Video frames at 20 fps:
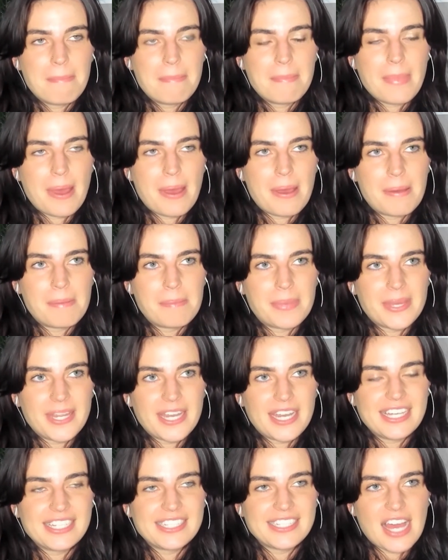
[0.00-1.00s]
But
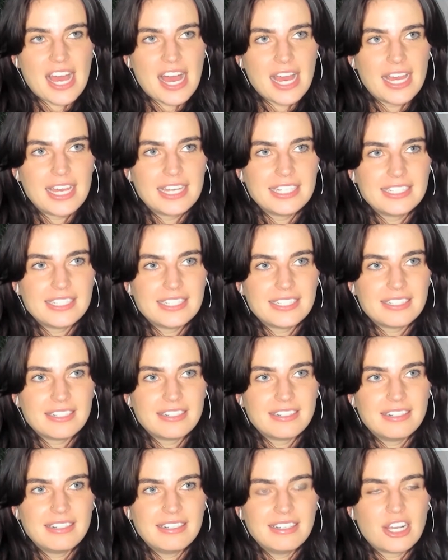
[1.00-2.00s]
his eyes
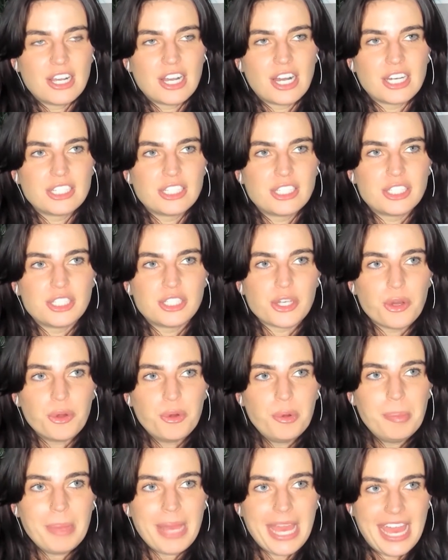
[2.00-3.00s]
got
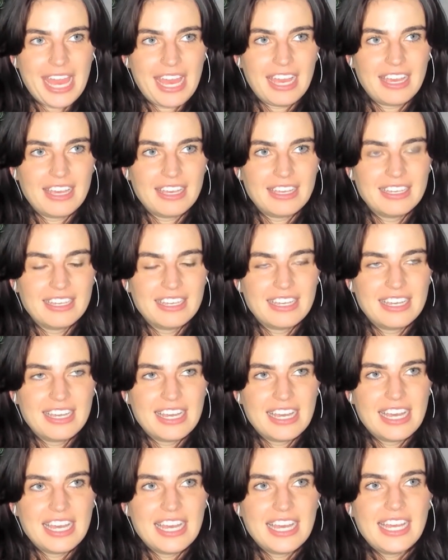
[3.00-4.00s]
so big
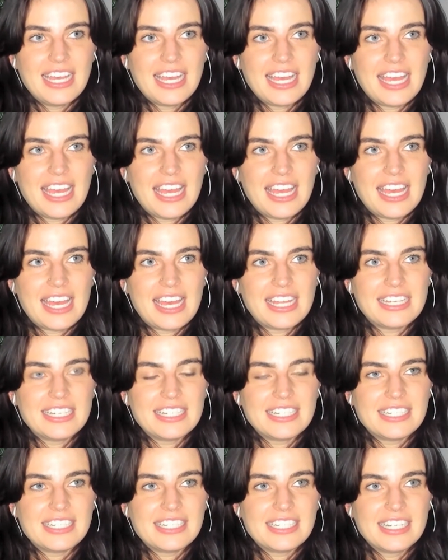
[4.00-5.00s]

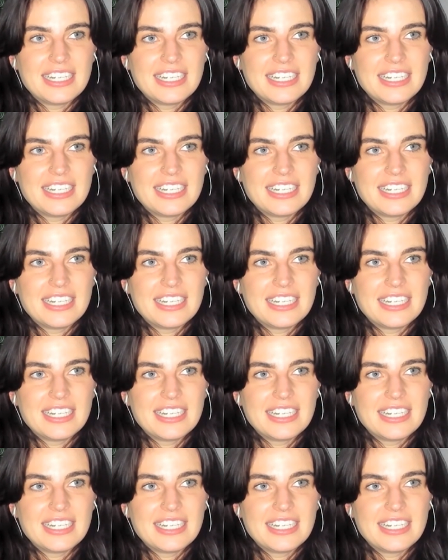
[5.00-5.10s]
and